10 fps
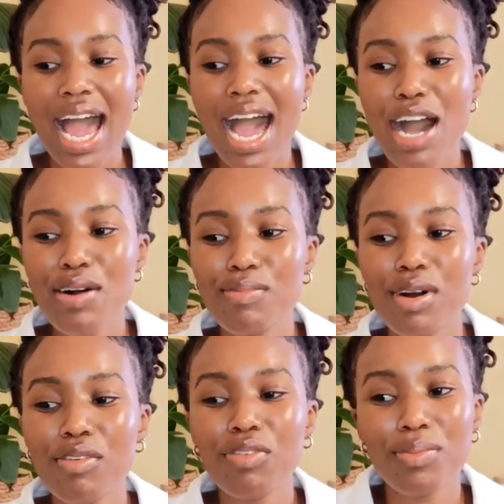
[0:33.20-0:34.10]
um,
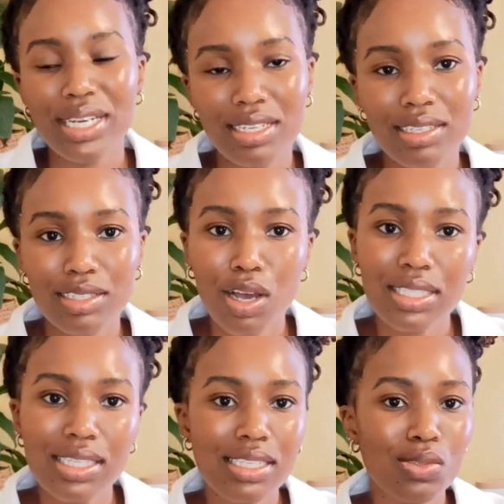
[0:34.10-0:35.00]
for medical
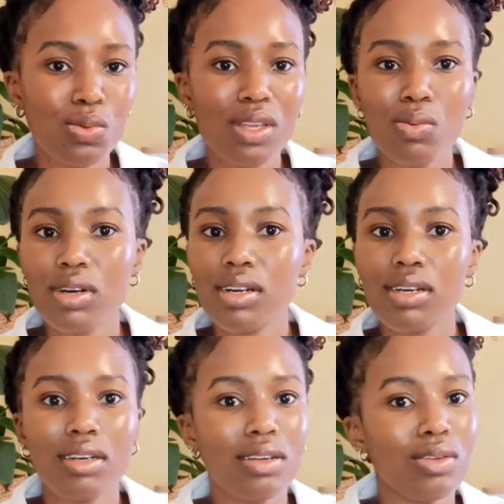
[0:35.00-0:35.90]
doctors. We
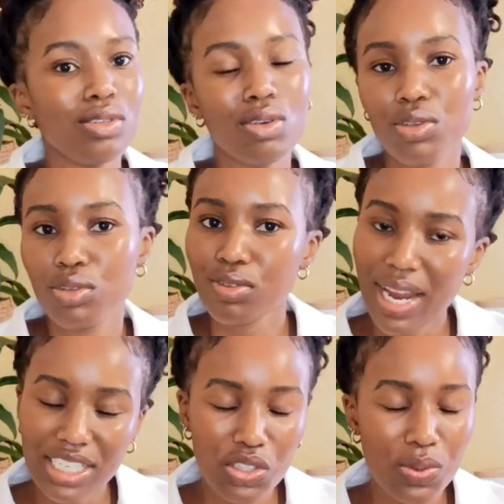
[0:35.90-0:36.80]
were, you know, you'd
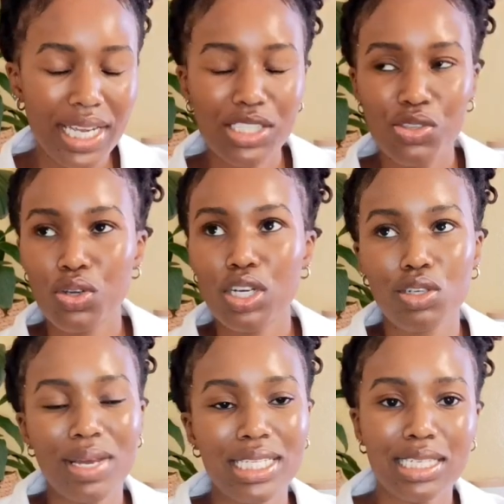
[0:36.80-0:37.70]
graduate, you'd
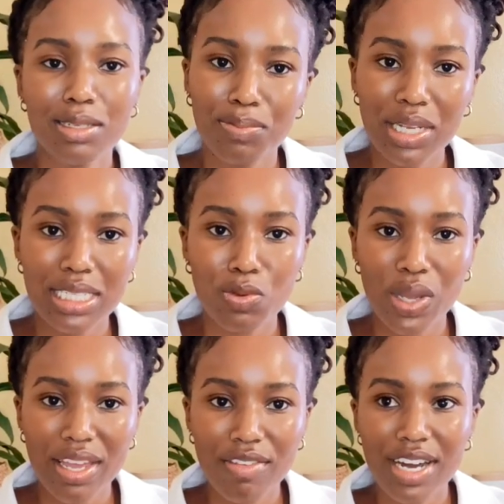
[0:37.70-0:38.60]
automatically place
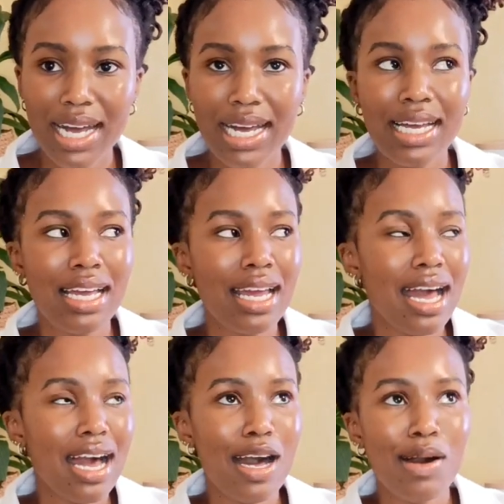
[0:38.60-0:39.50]
wherever
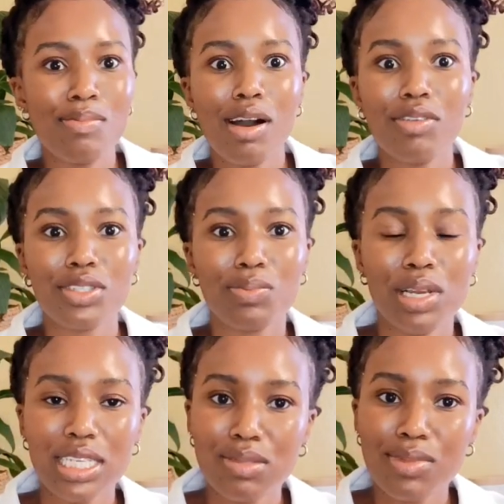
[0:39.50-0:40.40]
um, after
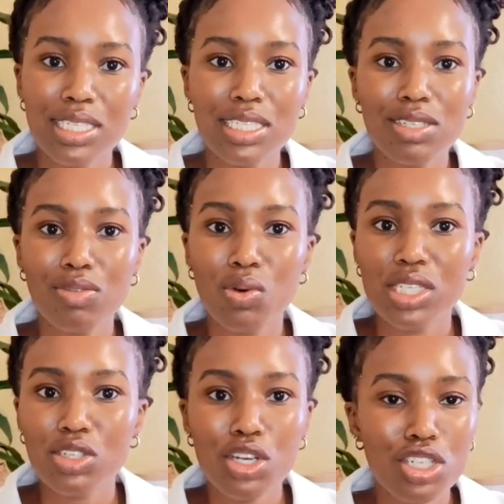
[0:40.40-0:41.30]
placement for
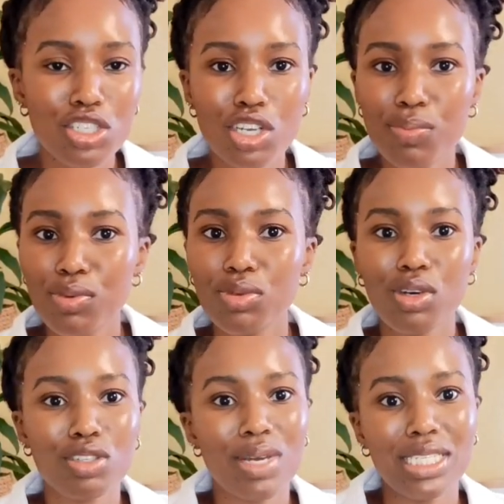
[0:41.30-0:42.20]
internship, you'd
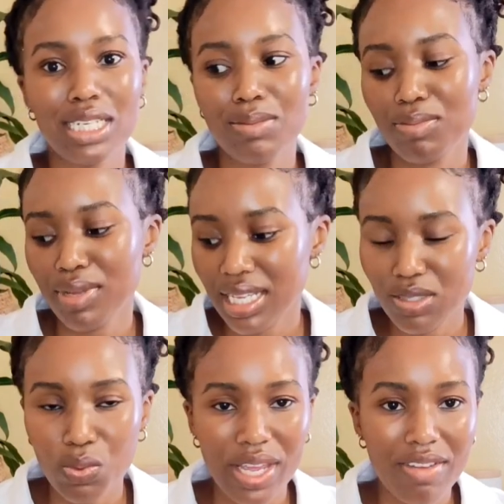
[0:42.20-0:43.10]
automatically be
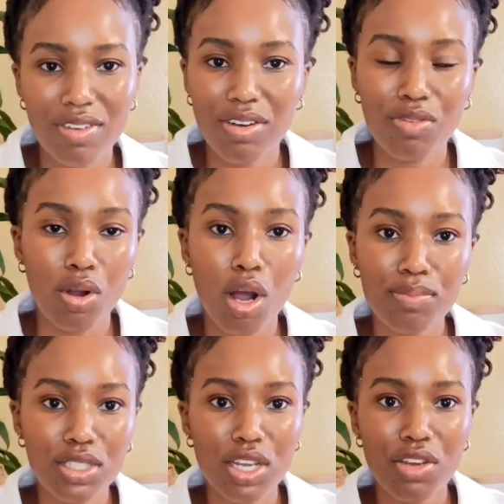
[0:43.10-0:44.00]
placed wherever for
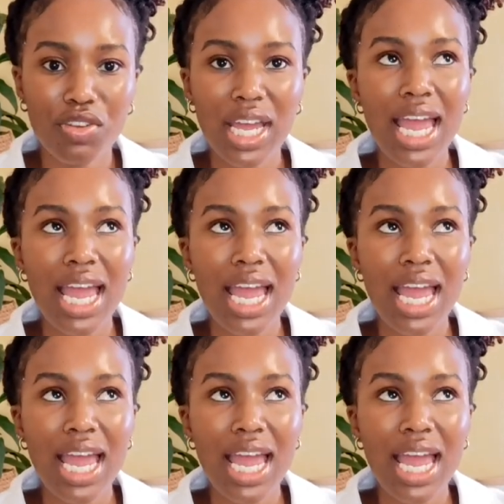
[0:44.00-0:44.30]
ComServe.